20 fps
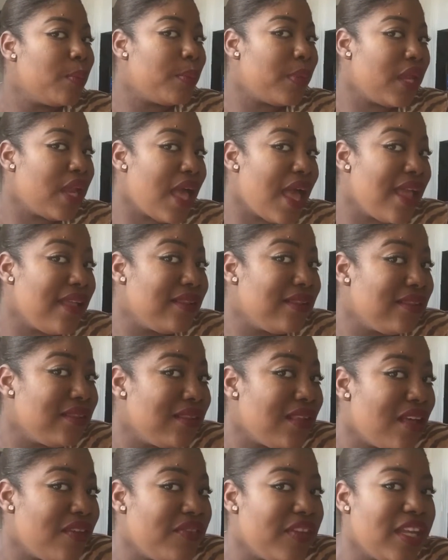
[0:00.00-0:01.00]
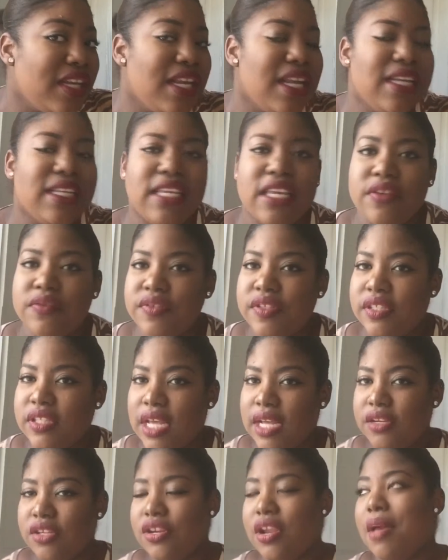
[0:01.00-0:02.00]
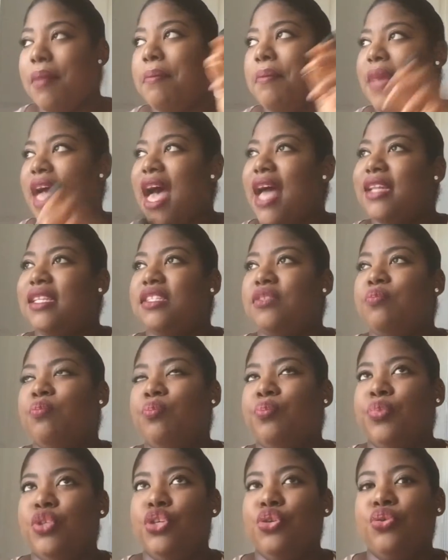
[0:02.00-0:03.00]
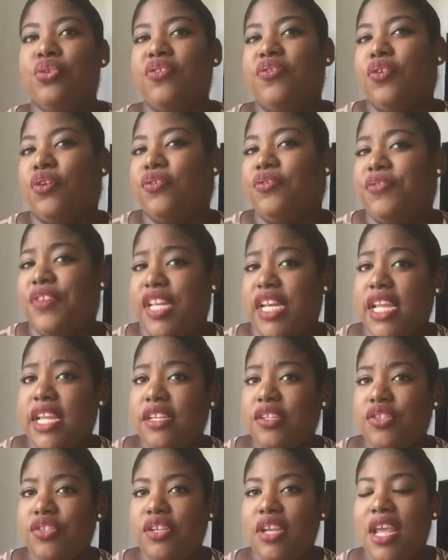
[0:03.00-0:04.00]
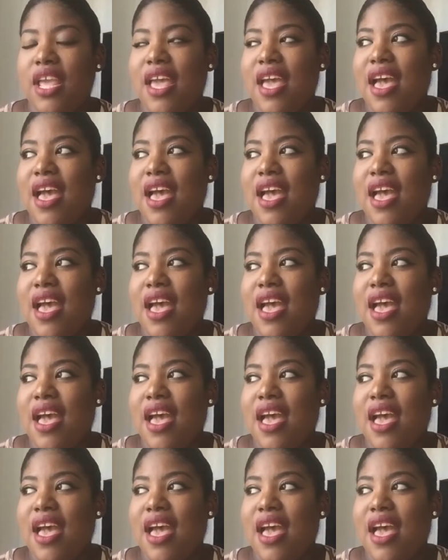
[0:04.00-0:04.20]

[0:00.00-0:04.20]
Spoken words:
But I love it. It gives such a matte, beautiful finish.